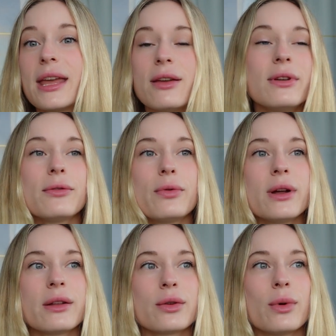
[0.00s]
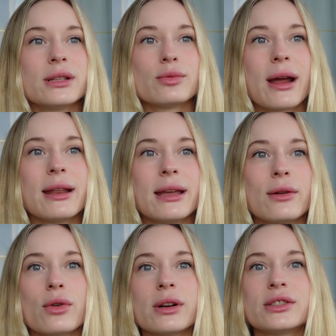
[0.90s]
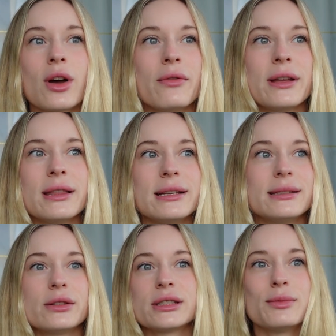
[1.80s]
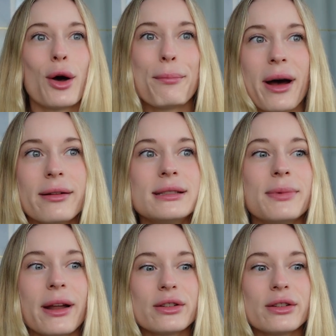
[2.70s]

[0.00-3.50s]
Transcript: even if we aren't the ones writing or solving these little small bugs, but